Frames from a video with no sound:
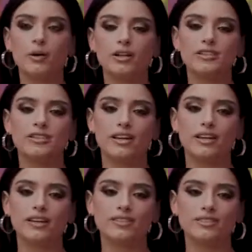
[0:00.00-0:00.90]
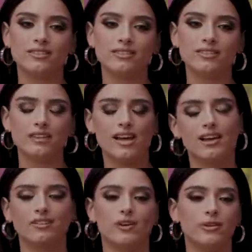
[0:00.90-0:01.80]
But it's like, I
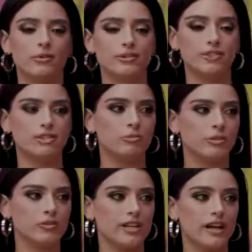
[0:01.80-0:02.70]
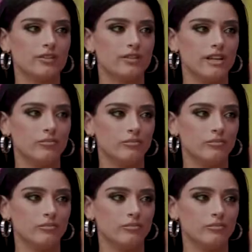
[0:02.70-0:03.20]
don't know. No one sees both sides of it.